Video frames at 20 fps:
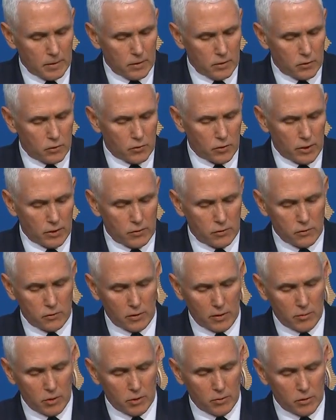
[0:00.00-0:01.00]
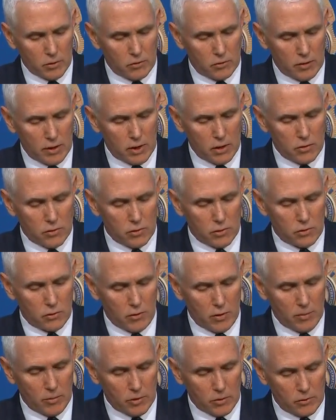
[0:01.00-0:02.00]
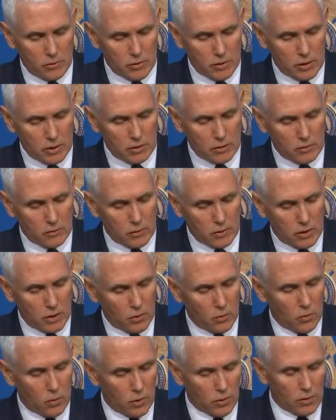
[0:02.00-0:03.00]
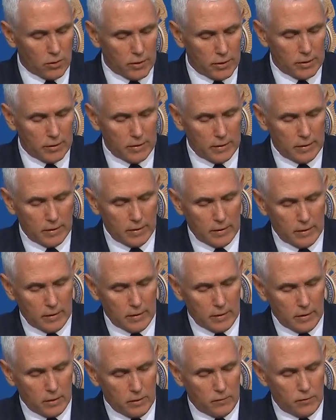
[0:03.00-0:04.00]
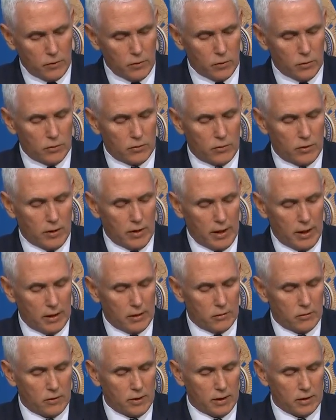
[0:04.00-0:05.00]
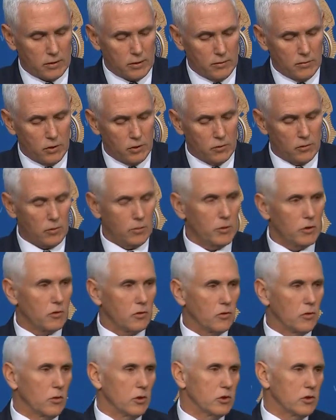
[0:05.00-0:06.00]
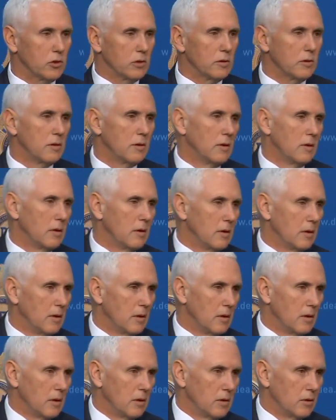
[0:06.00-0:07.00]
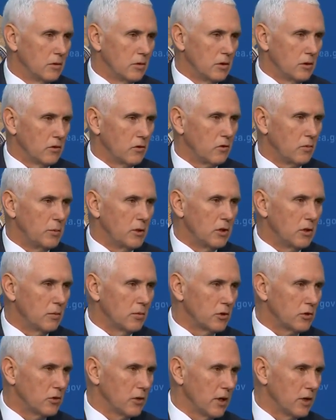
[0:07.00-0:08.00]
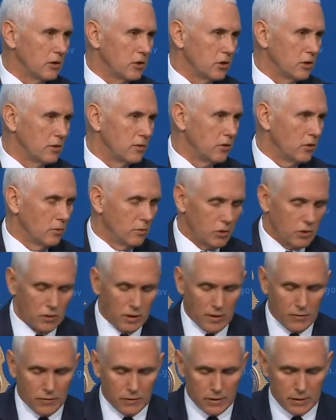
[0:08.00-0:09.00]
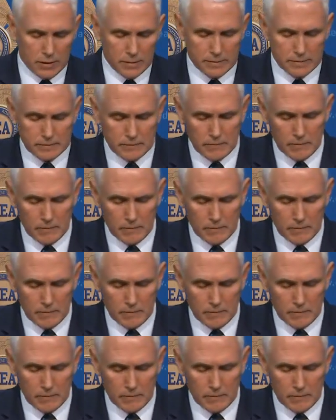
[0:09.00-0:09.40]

It strengthens some of the most dangerous criminal syndicates in the world and fuels their heinous activities from extortion to the unspeakable tragedy of human trafficking.